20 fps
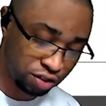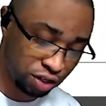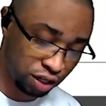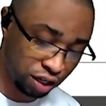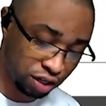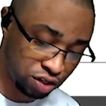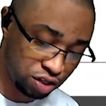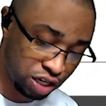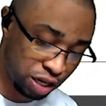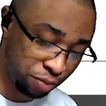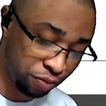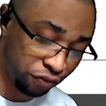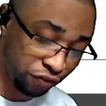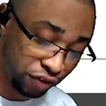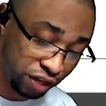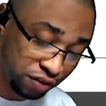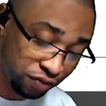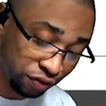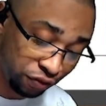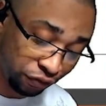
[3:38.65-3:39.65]
a step
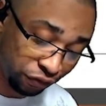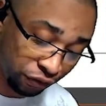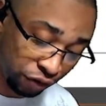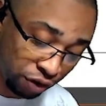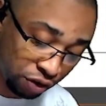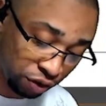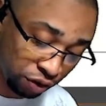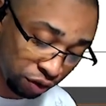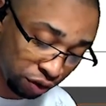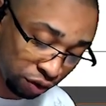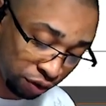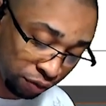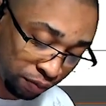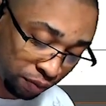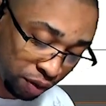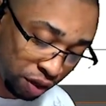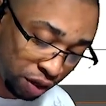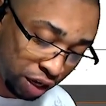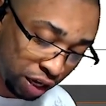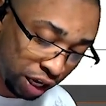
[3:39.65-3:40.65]
even further
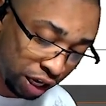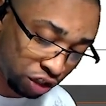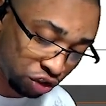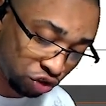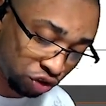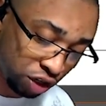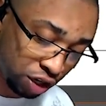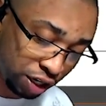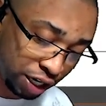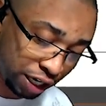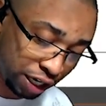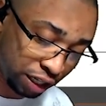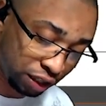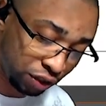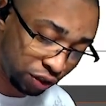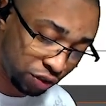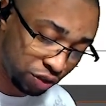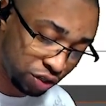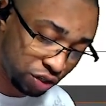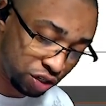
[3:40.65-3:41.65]
and draw like a little
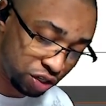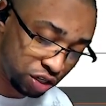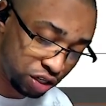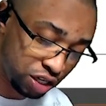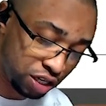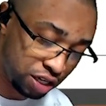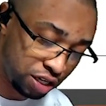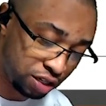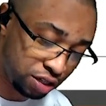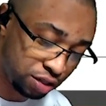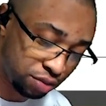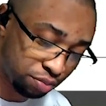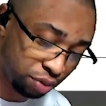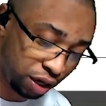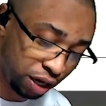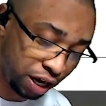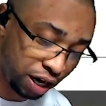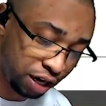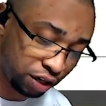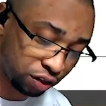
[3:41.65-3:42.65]
seat
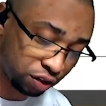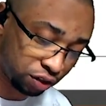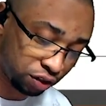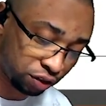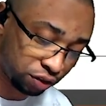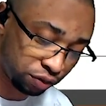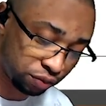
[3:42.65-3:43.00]
behind her,